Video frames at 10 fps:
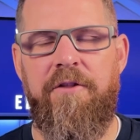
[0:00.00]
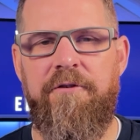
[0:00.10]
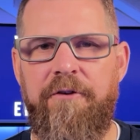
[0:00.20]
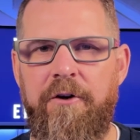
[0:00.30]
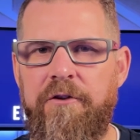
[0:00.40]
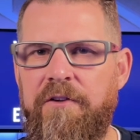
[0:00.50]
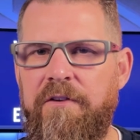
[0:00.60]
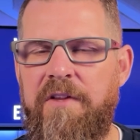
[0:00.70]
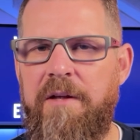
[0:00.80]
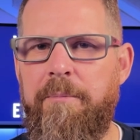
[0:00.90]
The first
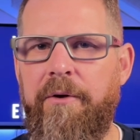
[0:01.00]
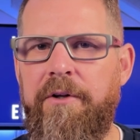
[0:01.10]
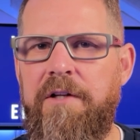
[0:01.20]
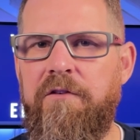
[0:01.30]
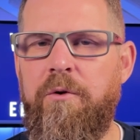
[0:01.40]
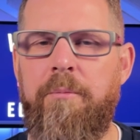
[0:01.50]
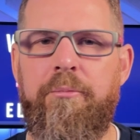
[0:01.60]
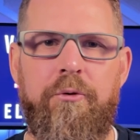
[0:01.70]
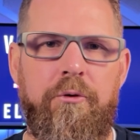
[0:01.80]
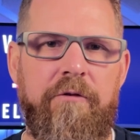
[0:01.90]
is the ability to
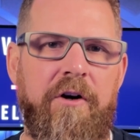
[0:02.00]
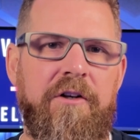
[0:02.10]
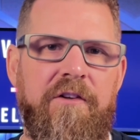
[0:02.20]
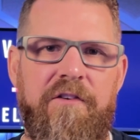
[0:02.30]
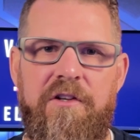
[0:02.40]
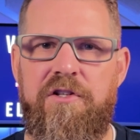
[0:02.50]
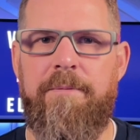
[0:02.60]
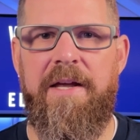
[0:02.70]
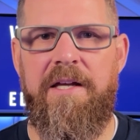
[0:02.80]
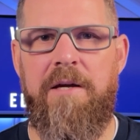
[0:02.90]
improve our
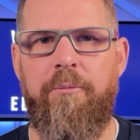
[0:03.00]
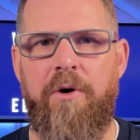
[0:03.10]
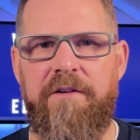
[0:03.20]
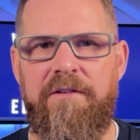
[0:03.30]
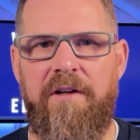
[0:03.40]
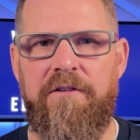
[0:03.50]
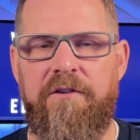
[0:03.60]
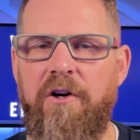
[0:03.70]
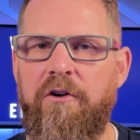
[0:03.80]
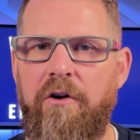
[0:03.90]
decision making
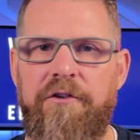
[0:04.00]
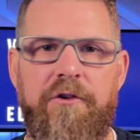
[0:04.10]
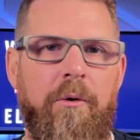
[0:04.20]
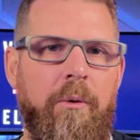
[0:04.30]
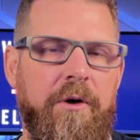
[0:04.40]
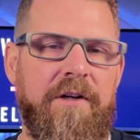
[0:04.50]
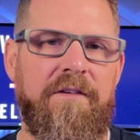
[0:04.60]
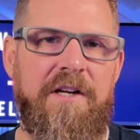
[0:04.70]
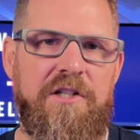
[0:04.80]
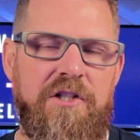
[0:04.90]
process across our
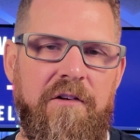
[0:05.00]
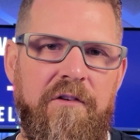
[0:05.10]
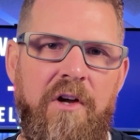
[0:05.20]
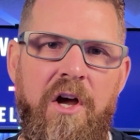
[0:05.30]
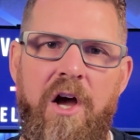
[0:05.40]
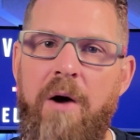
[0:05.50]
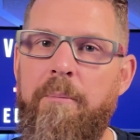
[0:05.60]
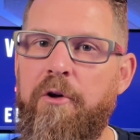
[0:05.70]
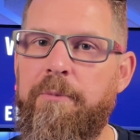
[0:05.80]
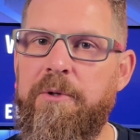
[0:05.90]
organizations,
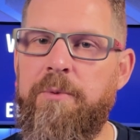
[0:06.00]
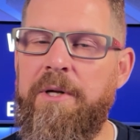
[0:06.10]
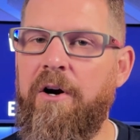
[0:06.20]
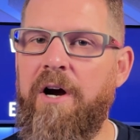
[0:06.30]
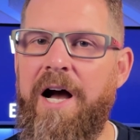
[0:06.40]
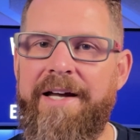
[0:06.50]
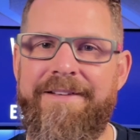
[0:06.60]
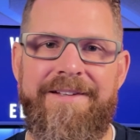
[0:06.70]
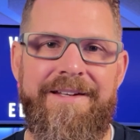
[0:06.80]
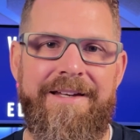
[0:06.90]
both between our
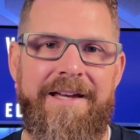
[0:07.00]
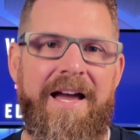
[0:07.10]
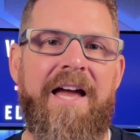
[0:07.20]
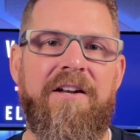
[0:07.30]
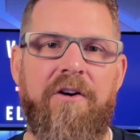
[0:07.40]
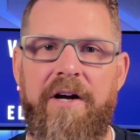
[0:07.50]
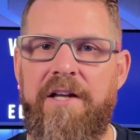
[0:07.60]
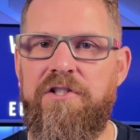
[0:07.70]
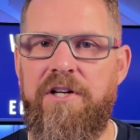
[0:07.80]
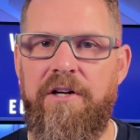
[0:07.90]
IT and our
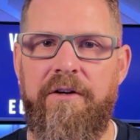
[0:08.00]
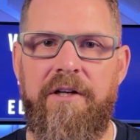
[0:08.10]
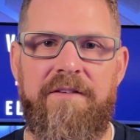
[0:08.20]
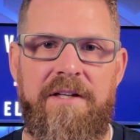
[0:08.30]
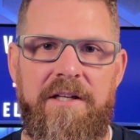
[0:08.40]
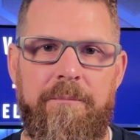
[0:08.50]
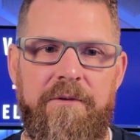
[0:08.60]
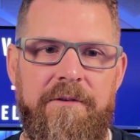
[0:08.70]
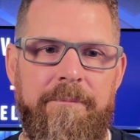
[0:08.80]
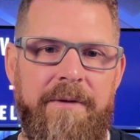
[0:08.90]
engineering
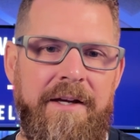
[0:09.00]
teams.